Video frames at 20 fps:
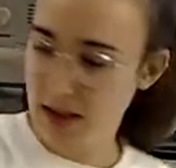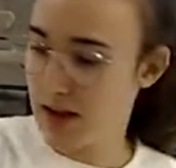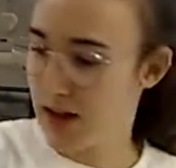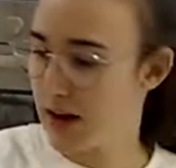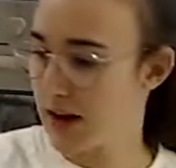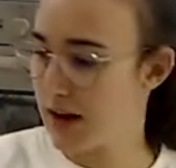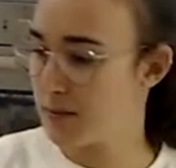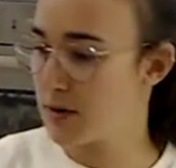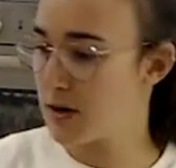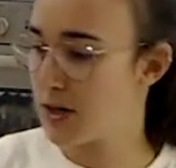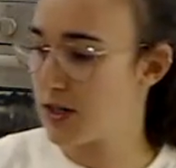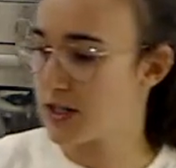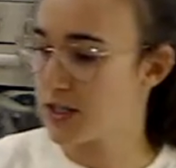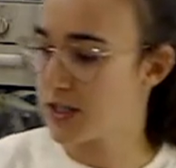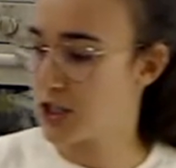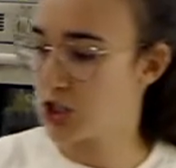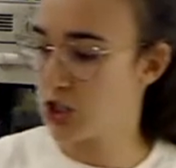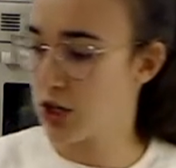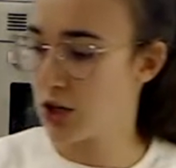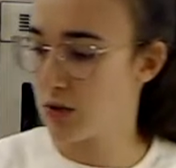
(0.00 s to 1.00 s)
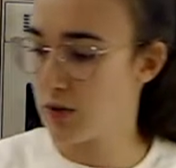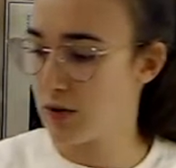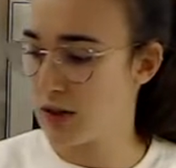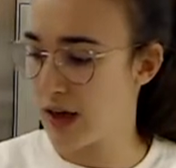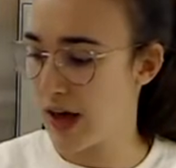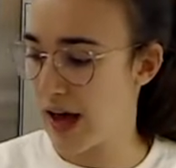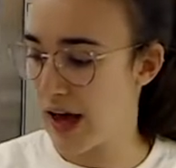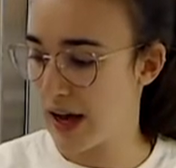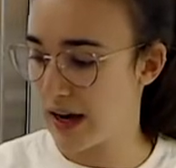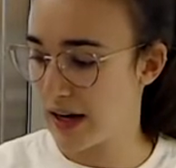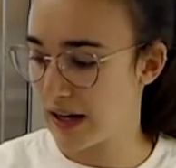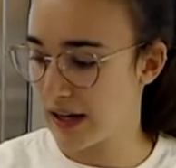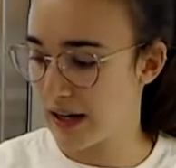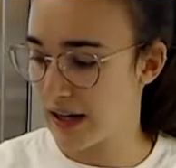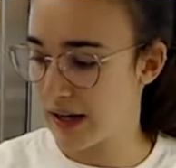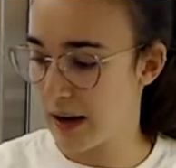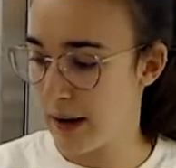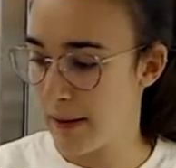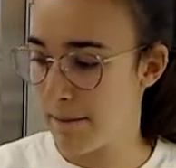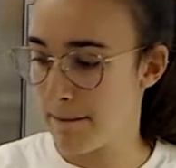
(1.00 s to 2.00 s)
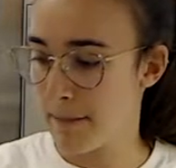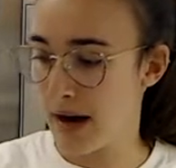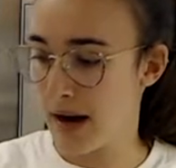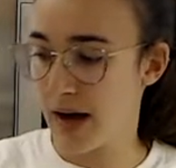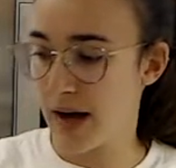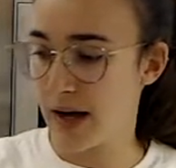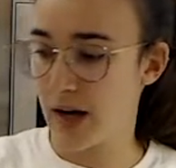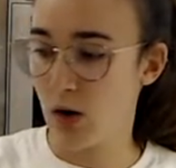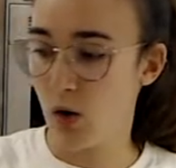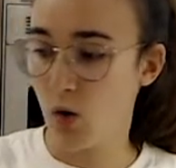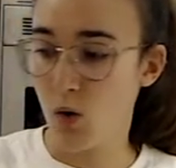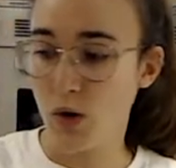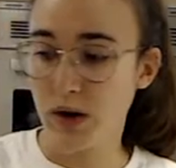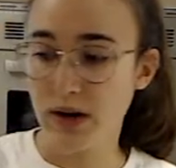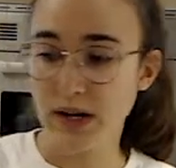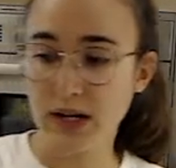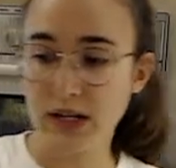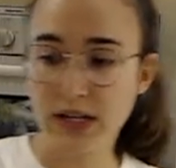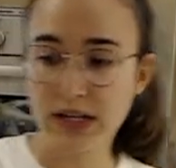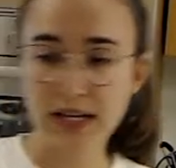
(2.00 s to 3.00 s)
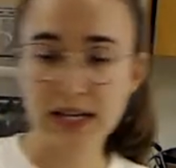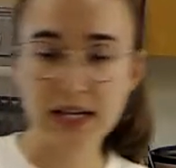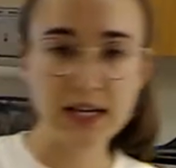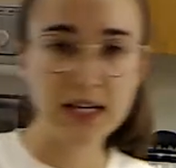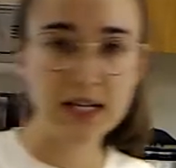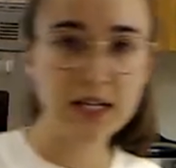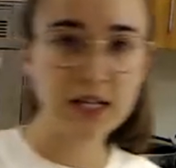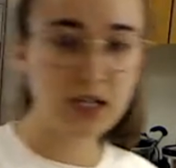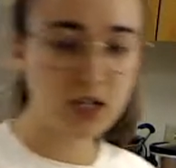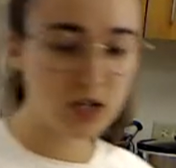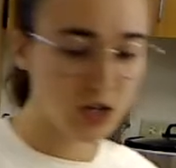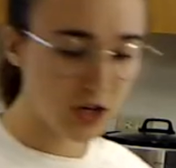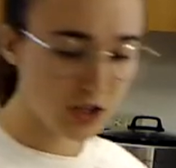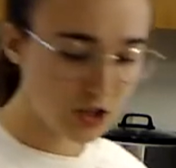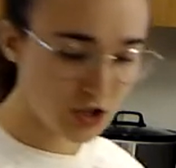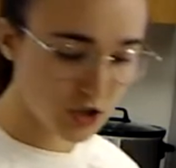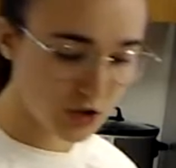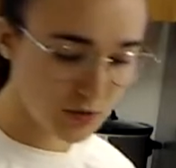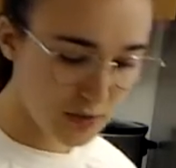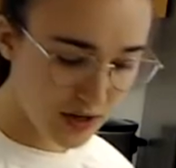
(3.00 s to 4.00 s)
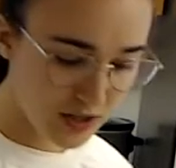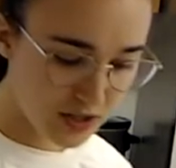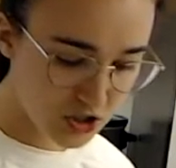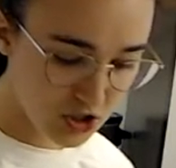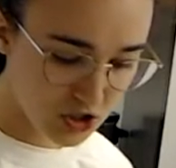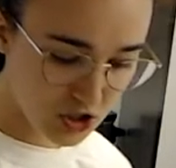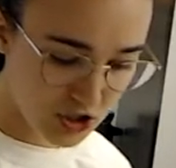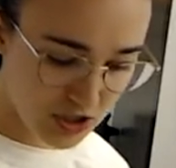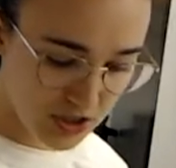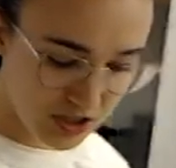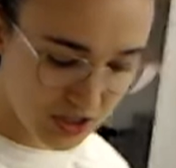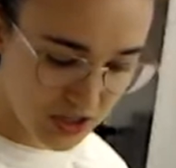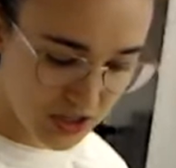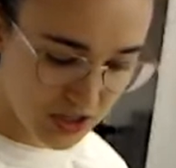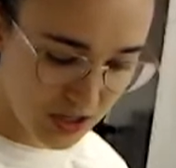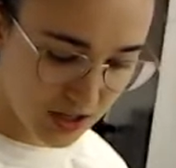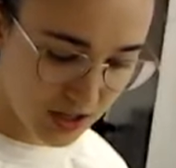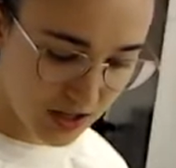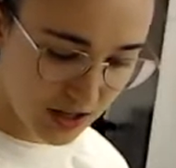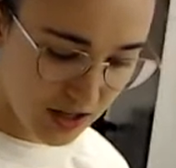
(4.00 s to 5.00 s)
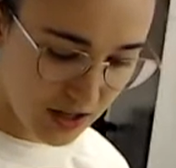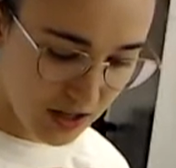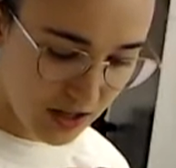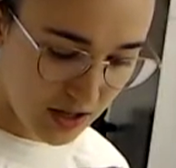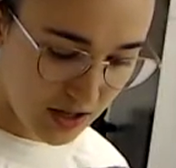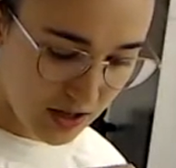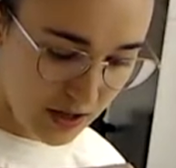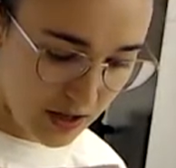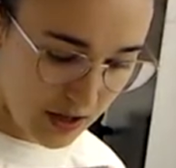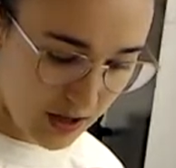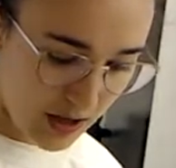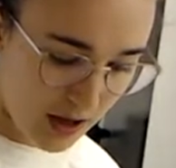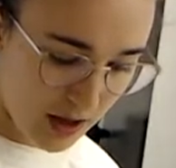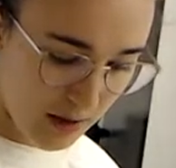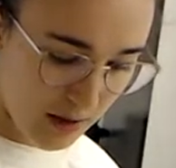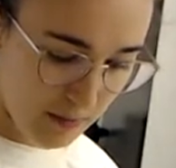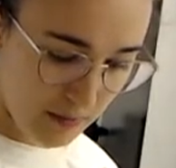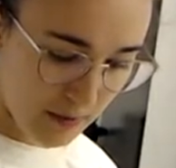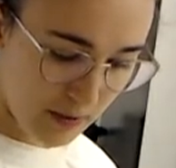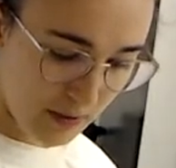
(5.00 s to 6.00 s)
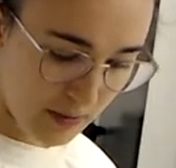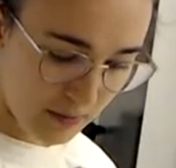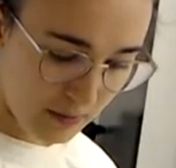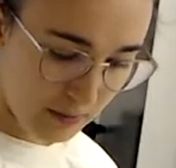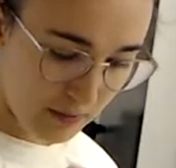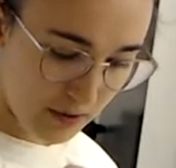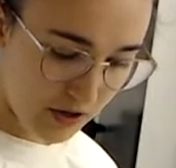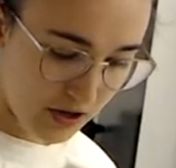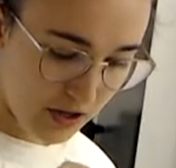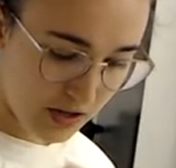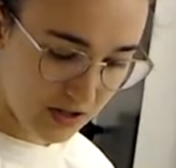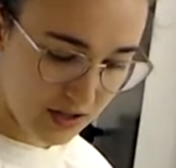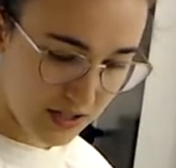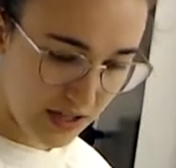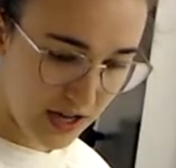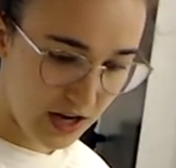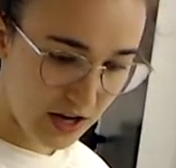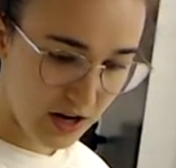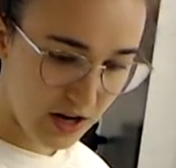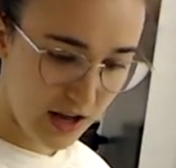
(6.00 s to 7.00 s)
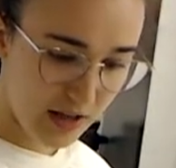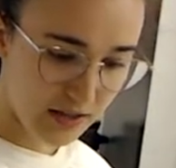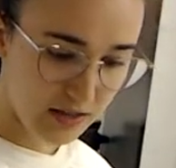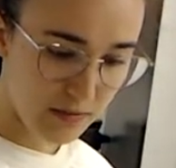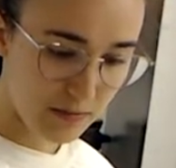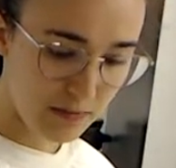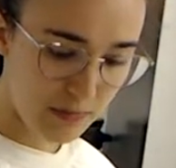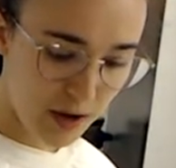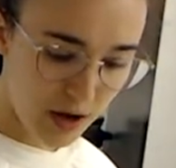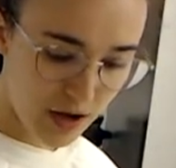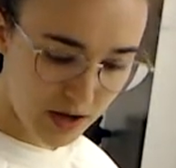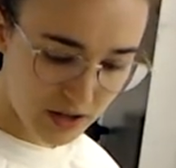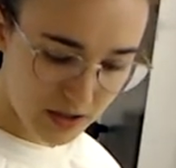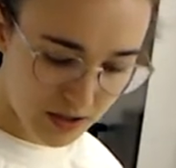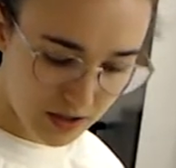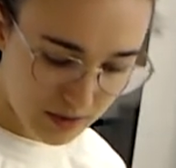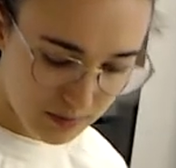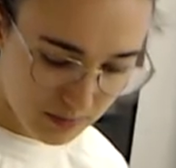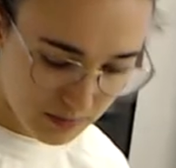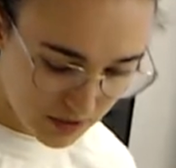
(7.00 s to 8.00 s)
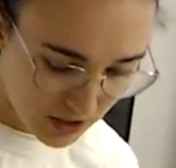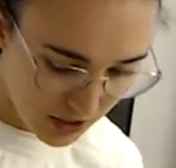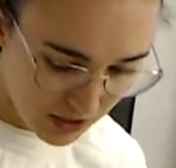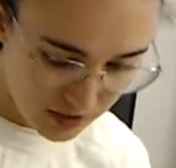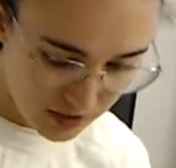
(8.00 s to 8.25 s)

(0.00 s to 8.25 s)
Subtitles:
And I'm gonna start with adding my oil in, not too much, just to put a layer at the bottom, not